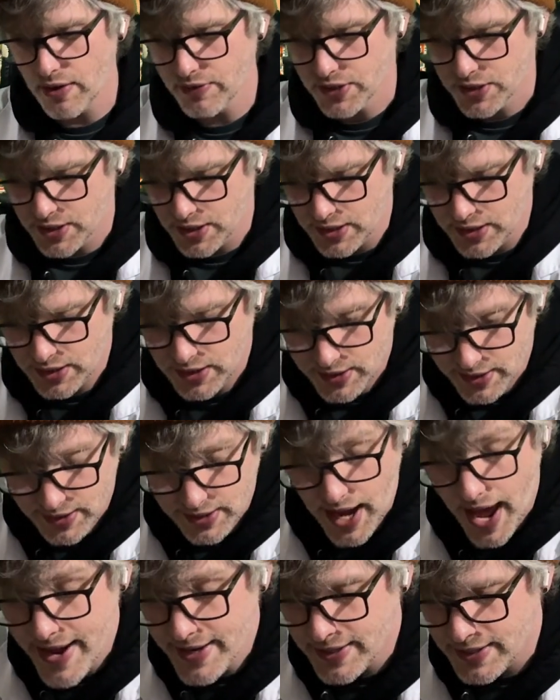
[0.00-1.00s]
Lava's
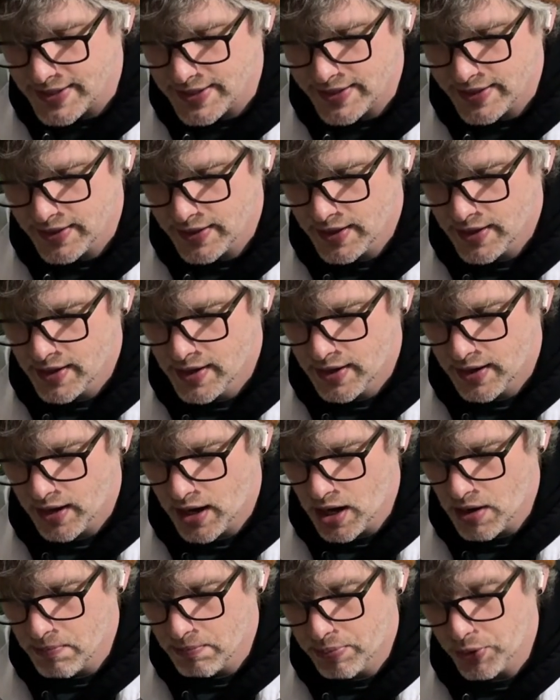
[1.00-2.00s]
intense.
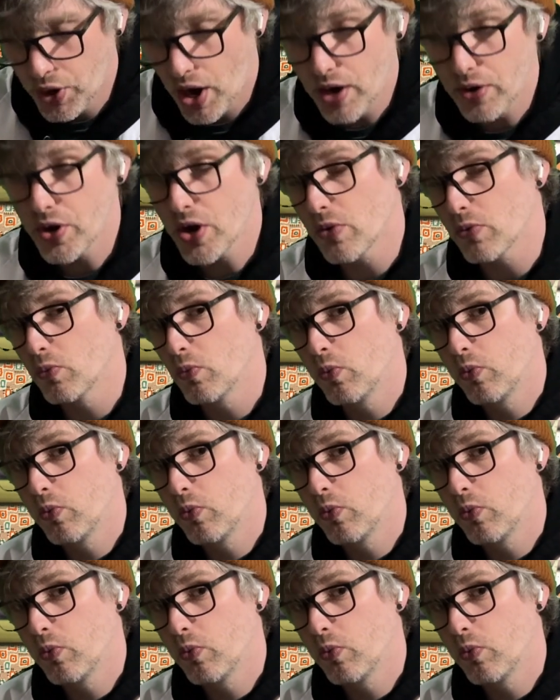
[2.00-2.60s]
But I don't know.